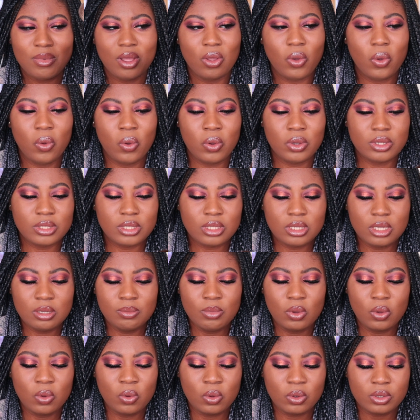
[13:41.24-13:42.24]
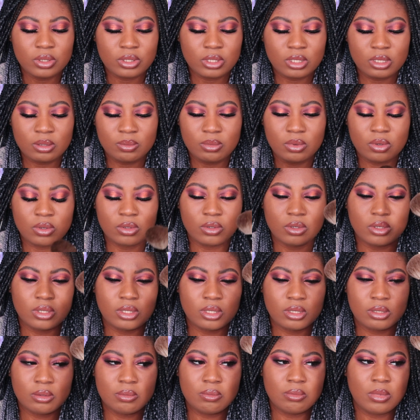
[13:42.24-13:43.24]
Awesome, awesome,
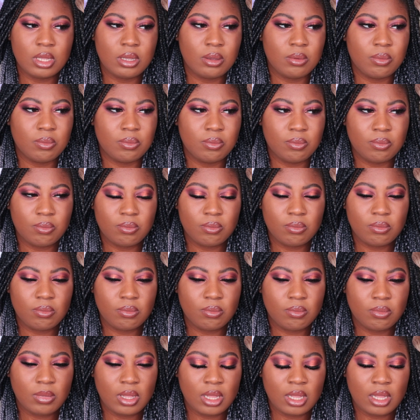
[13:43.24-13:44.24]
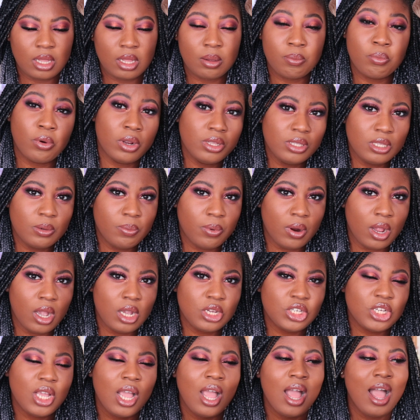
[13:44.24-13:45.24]
awesome bronzer
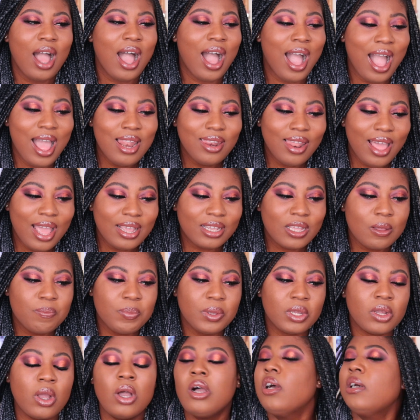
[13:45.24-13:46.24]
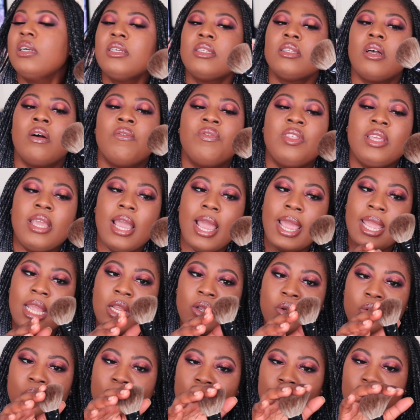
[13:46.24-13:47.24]
brush. I like it because of the
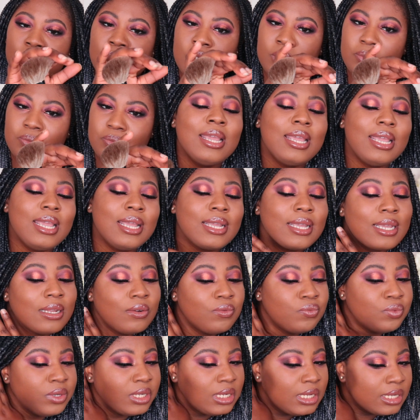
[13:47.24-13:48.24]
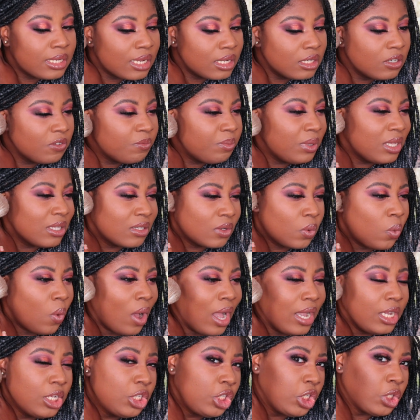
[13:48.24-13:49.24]
angled. It can really kind of is
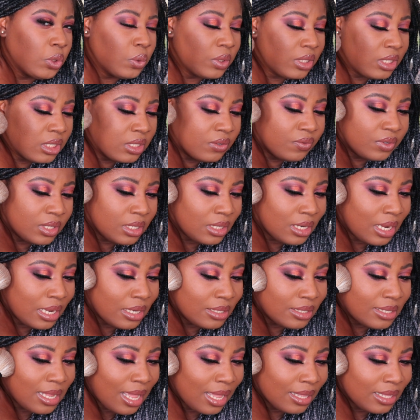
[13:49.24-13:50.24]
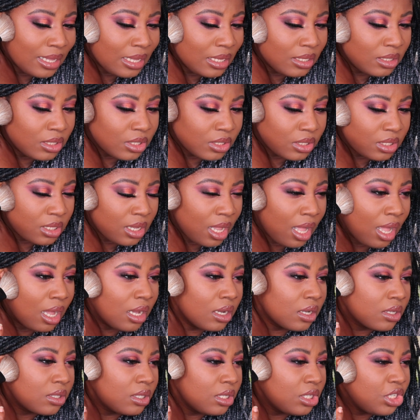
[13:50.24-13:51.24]
quite intuitive in that it just
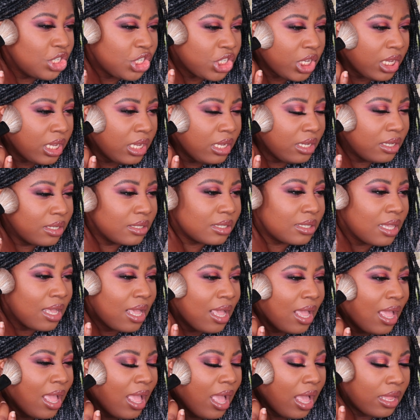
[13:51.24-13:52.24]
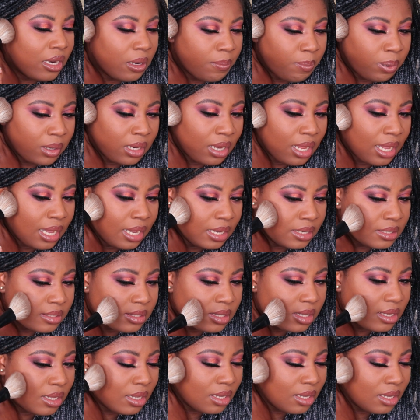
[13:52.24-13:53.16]
hugs the cheeks and applies